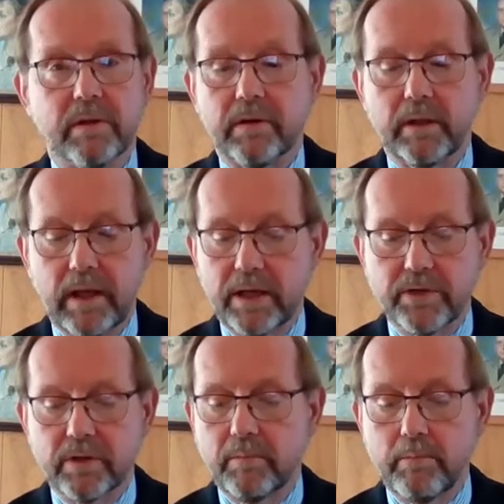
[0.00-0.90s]
are a
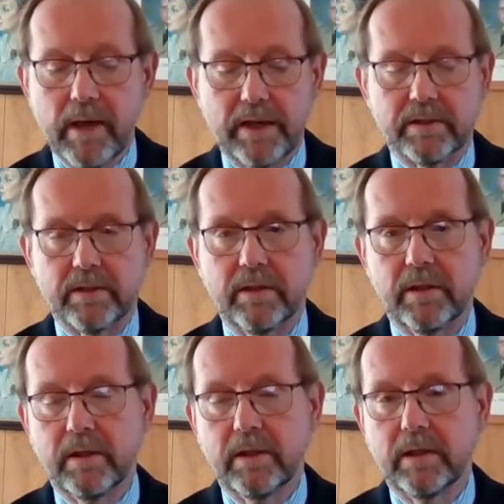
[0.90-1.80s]
logical mess.
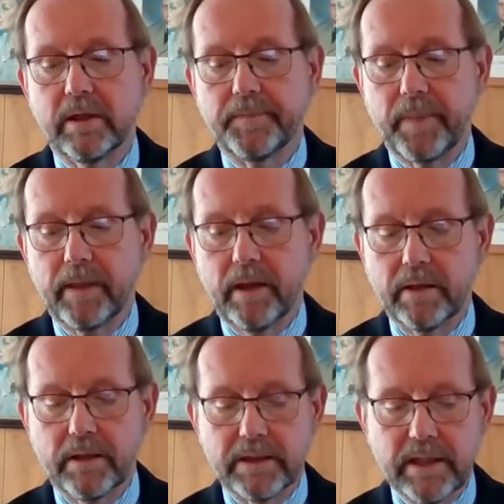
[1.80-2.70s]

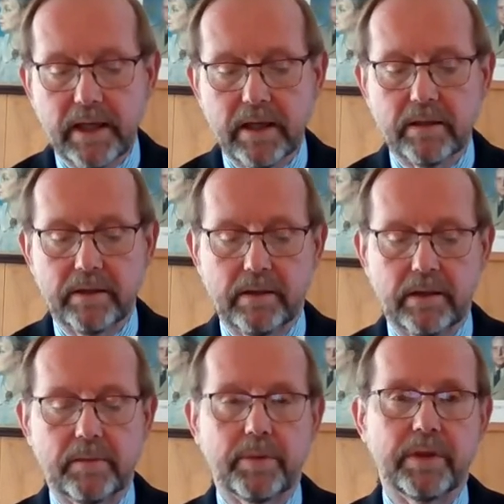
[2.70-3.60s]
And untangling it
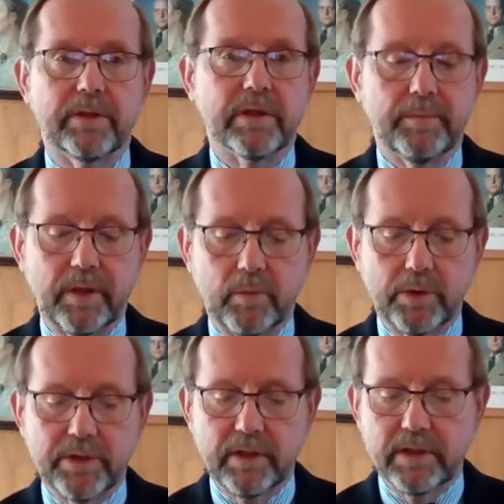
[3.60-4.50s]
and putting something
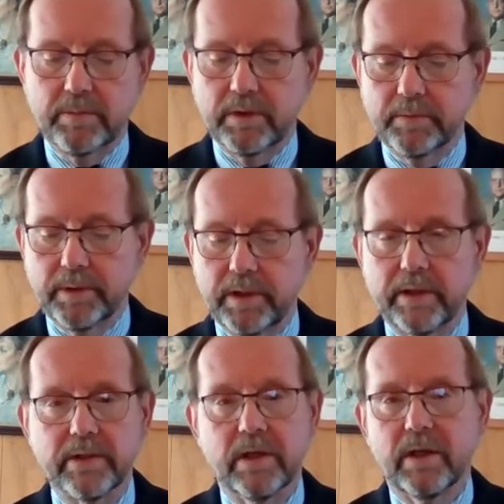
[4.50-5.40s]
more sensible in
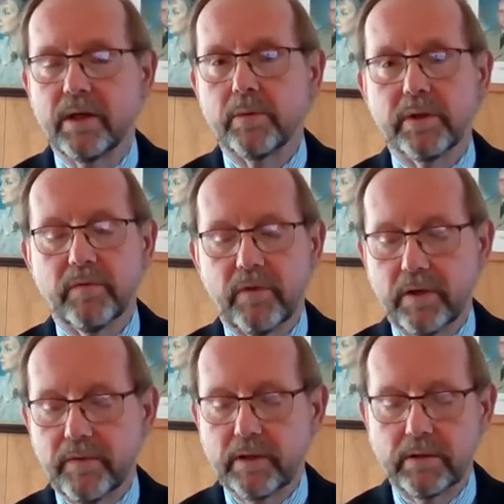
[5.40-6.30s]
place would
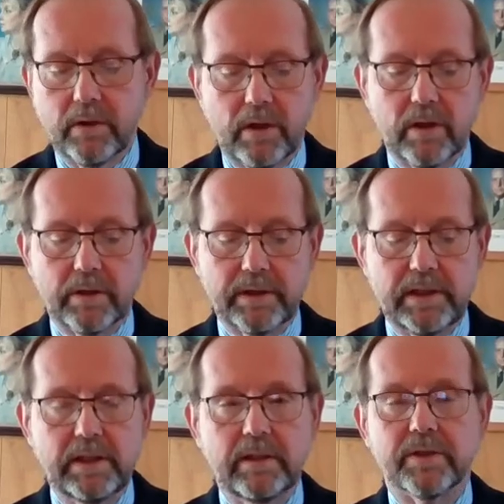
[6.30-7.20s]
involve a long,
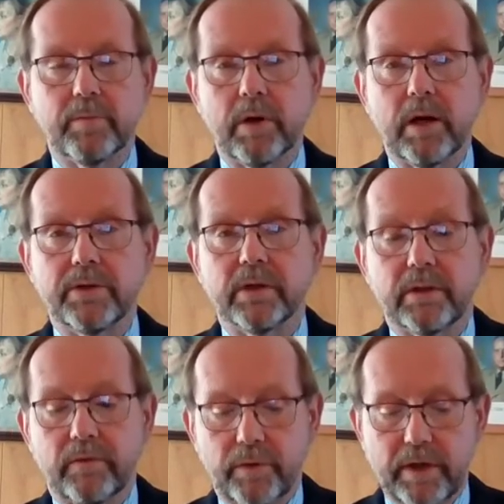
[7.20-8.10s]
tedious
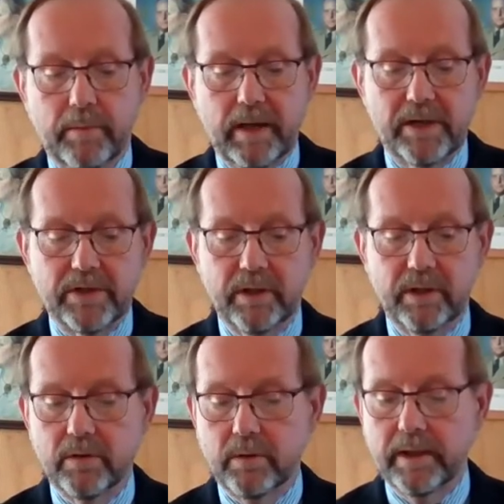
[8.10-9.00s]
project of reimagining
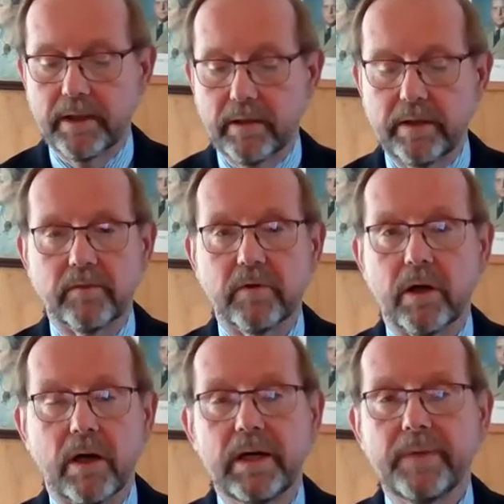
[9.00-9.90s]
the whole area of
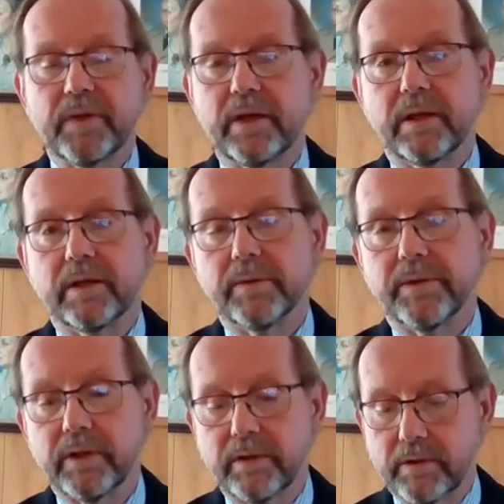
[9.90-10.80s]
law. And I don't
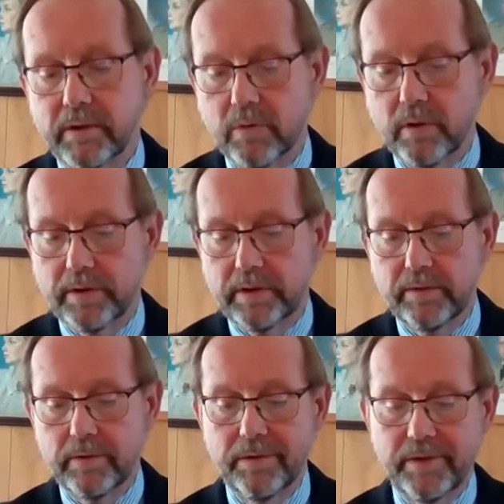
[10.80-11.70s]
think that the court,
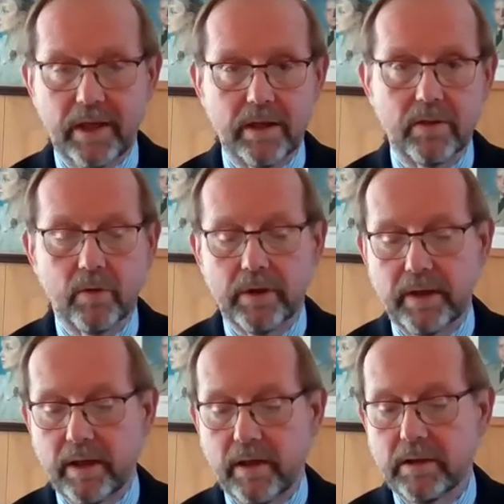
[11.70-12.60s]
either then or
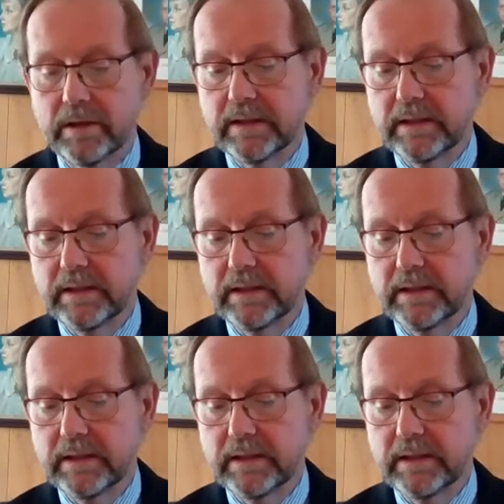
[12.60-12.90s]
now,